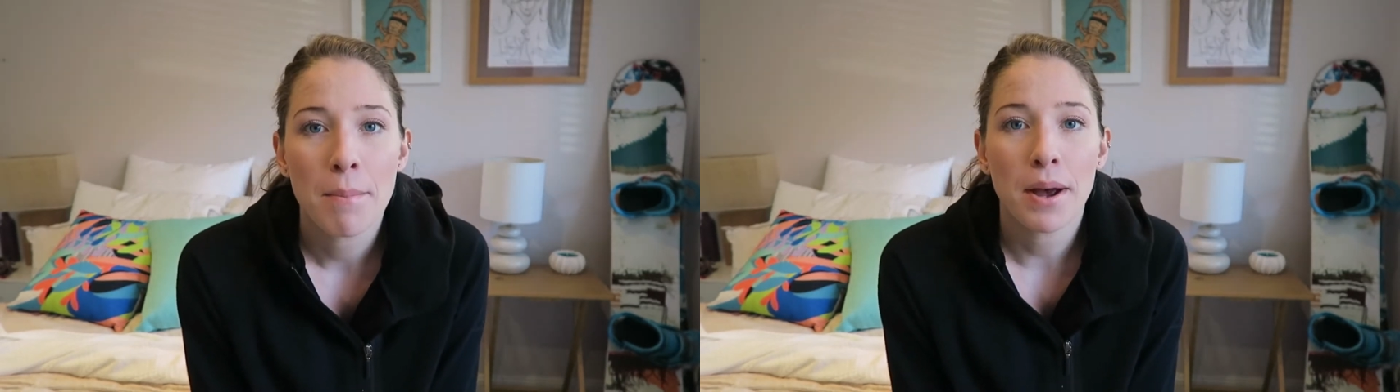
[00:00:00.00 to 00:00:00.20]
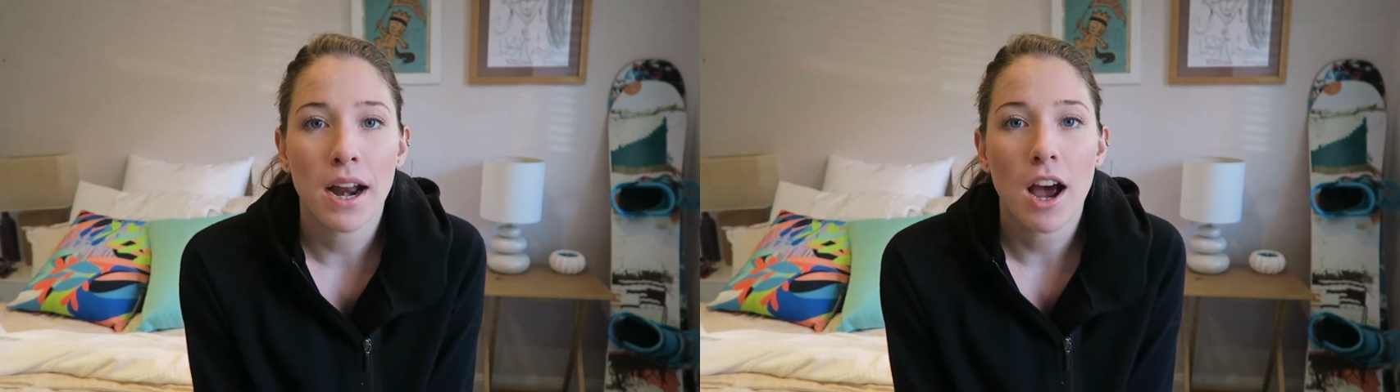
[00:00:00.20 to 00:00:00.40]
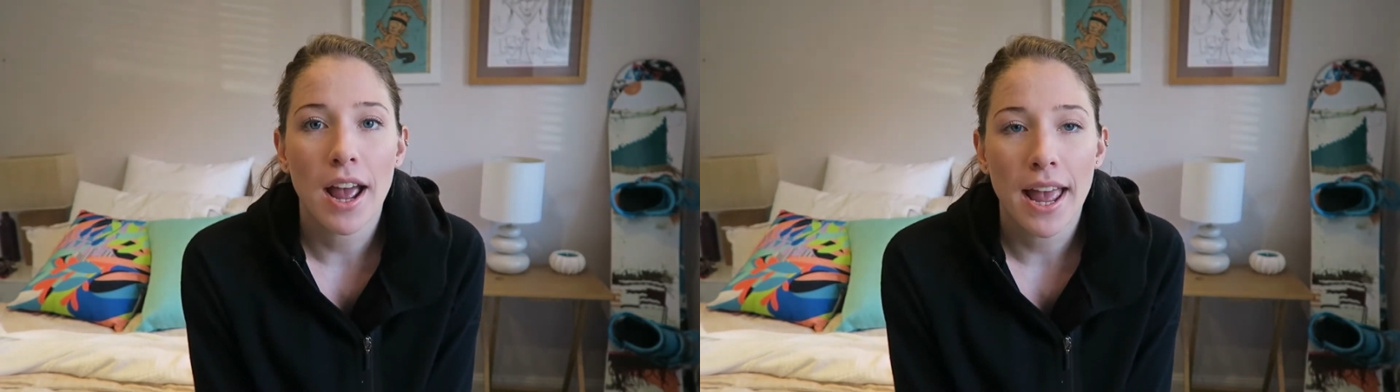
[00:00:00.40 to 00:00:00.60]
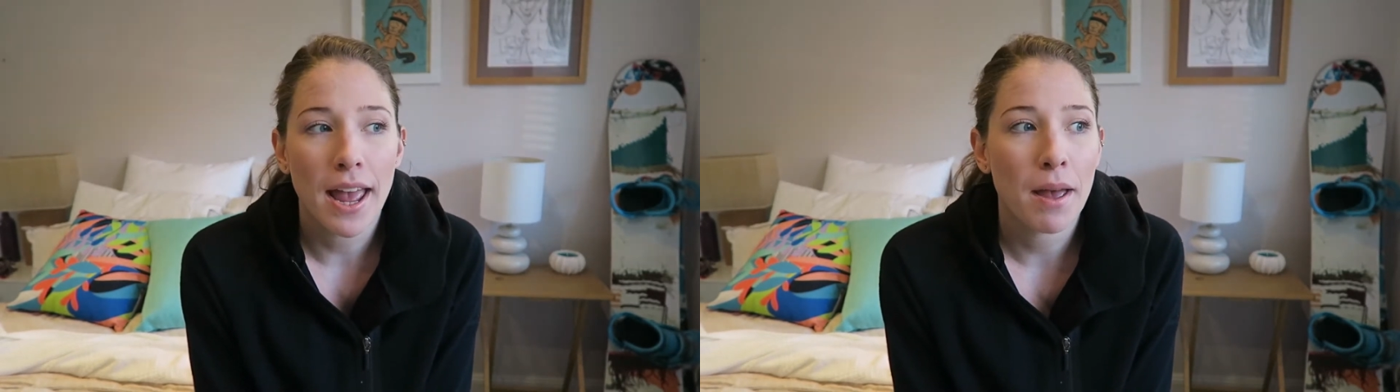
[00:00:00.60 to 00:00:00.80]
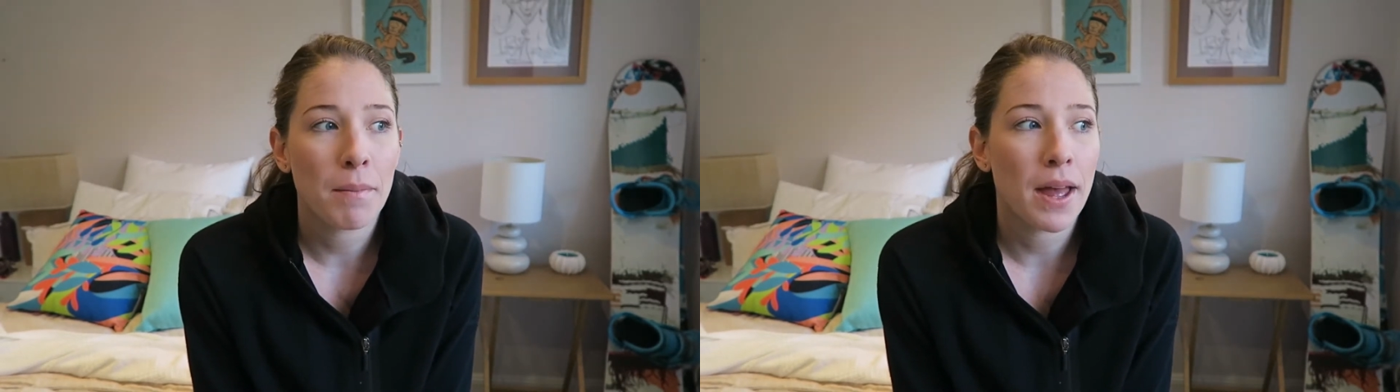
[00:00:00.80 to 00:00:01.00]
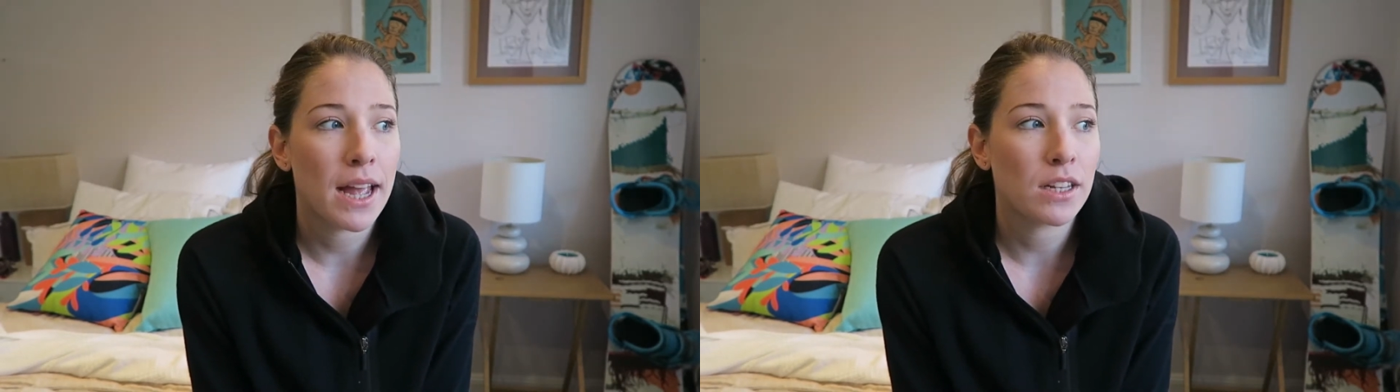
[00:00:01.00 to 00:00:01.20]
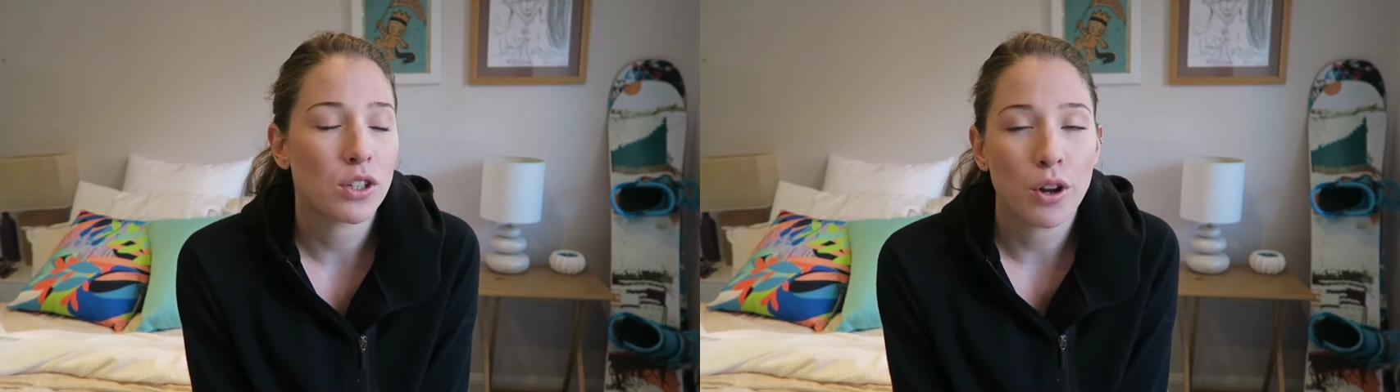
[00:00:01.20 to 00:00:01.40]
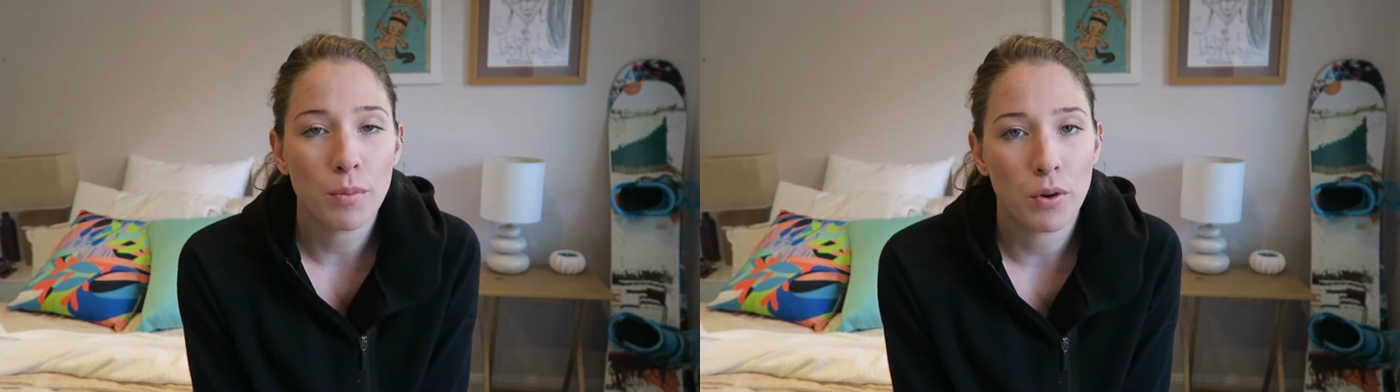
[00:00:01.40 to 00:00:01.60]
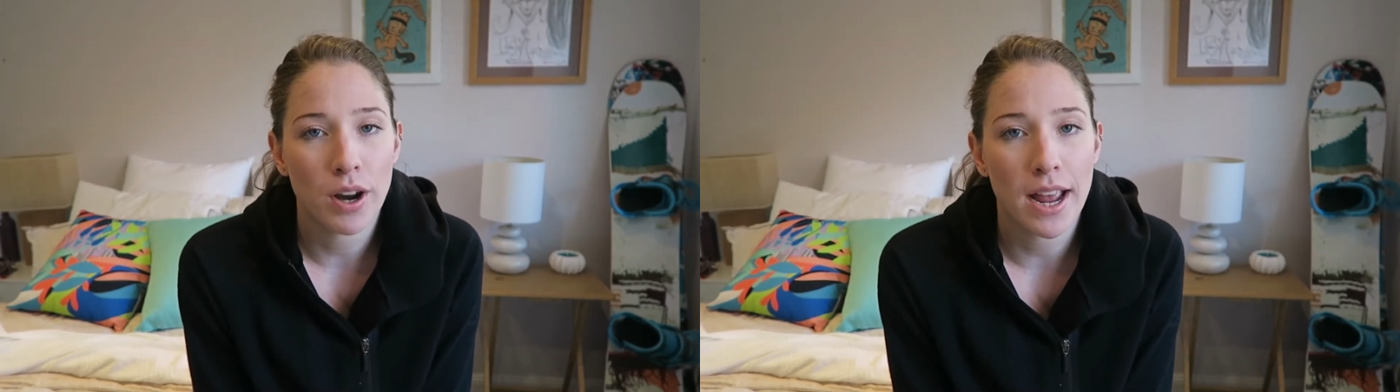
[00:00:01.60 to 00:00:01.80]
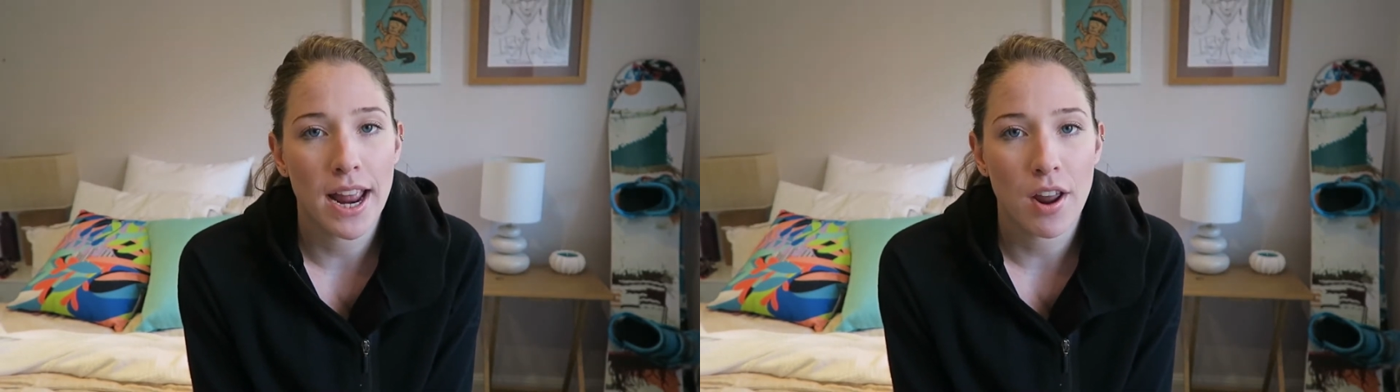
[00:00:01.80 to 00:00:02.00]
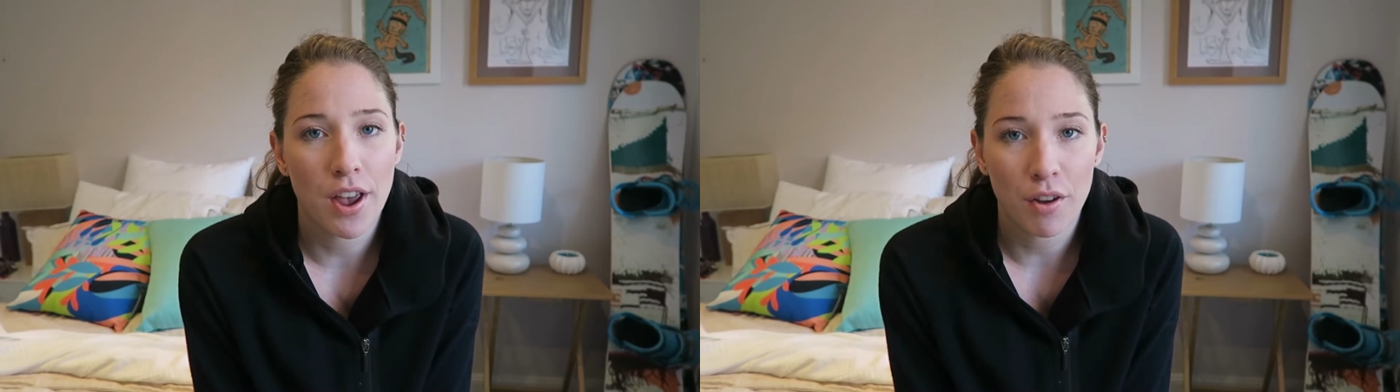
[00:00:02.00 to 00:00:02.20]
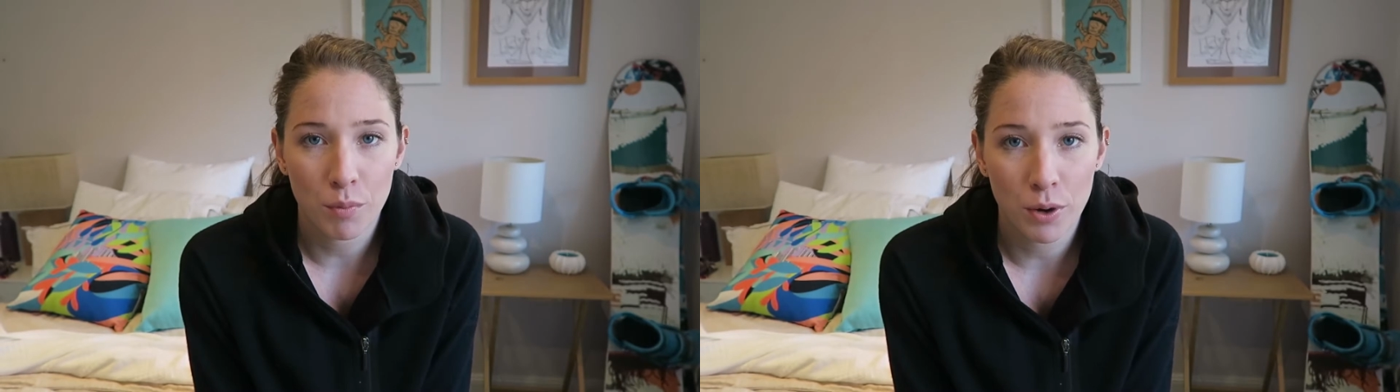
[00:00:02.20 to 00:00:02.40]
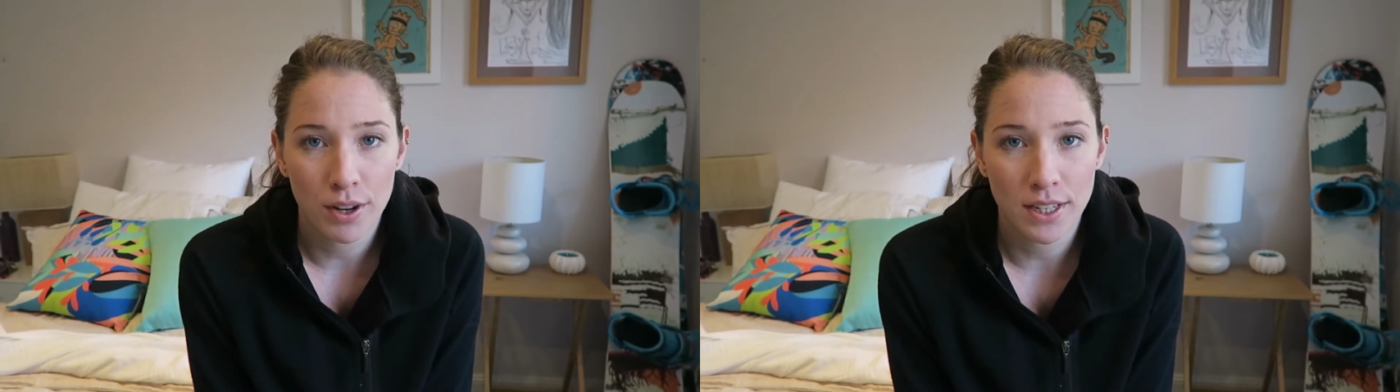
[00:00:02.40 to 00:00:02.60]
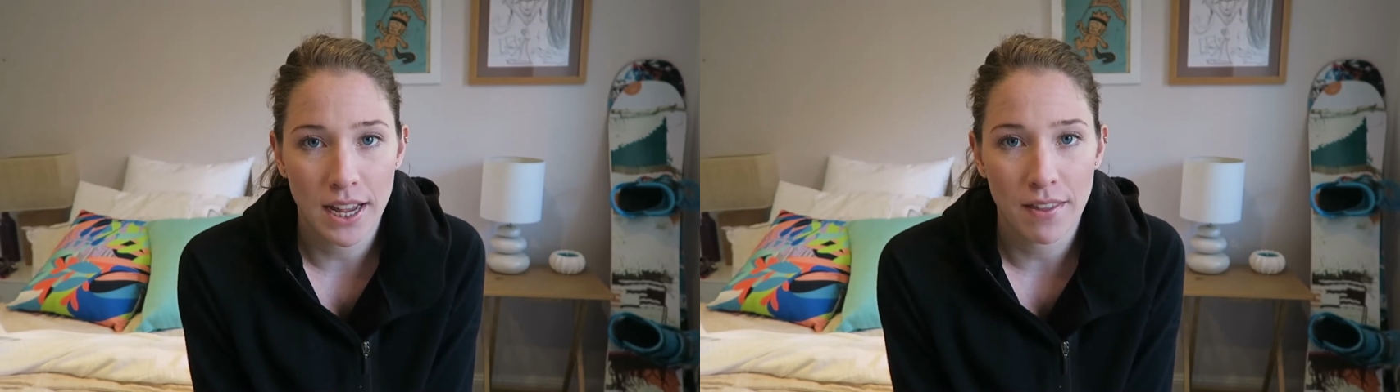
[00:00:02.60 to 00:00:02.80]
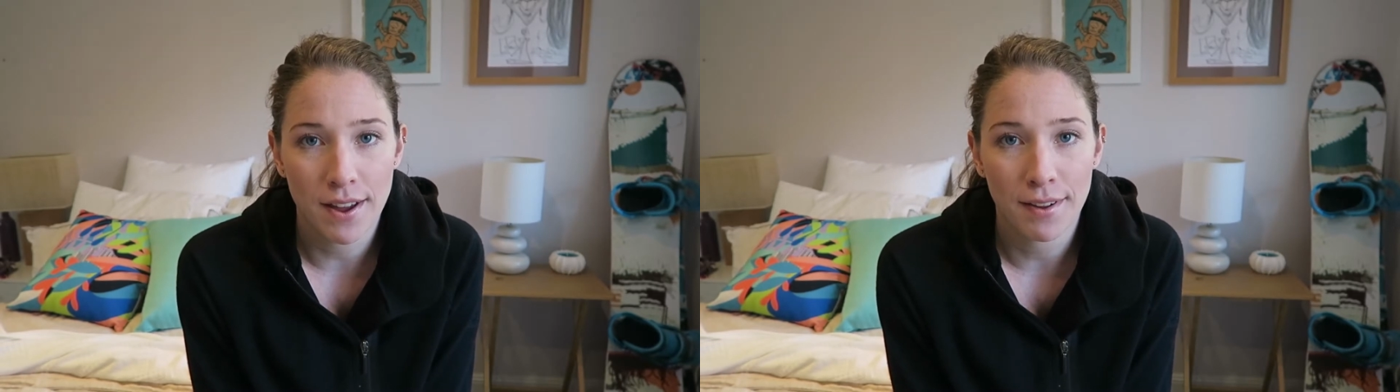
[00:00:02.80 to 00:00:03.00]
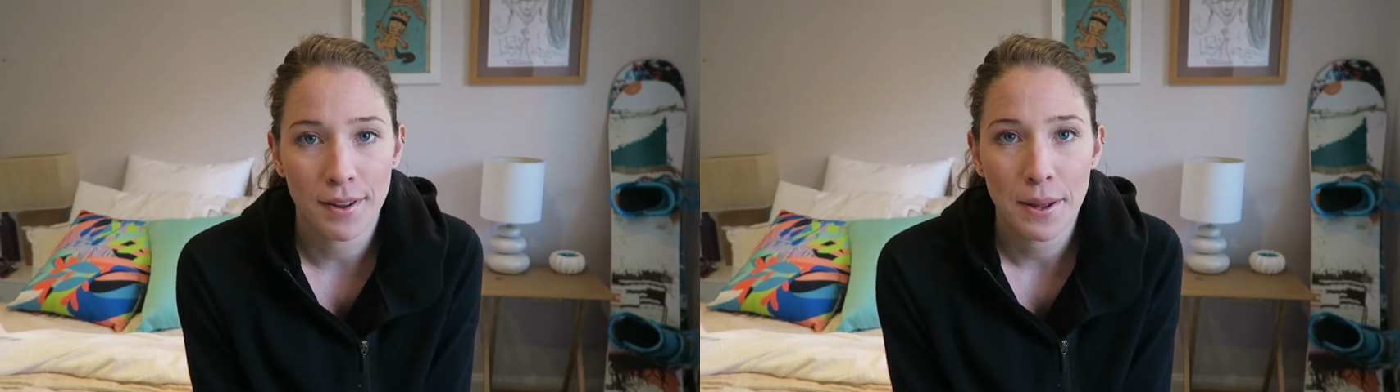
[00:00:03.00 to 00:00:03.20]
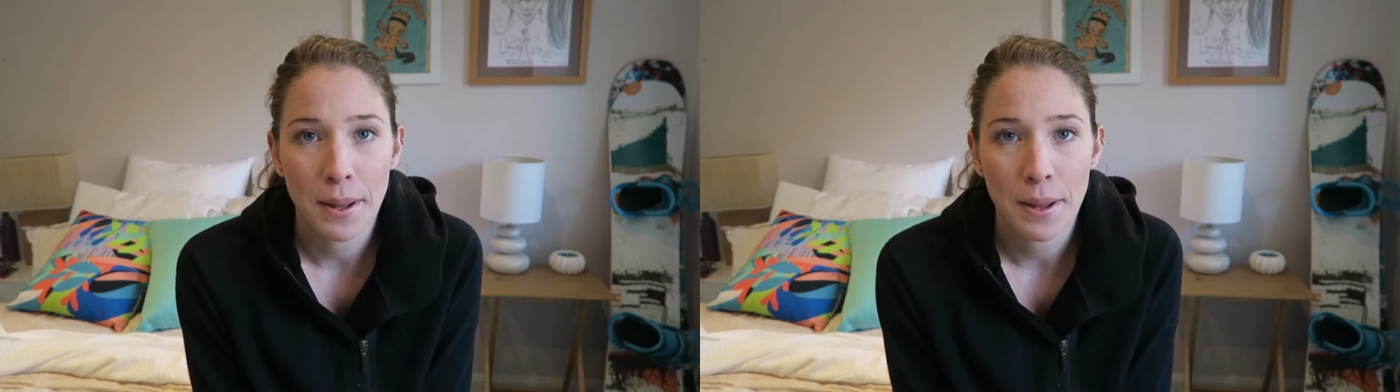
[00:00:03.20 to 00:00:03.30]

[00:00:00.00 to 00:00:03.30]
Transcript: but I am a snowboarder and I have put it together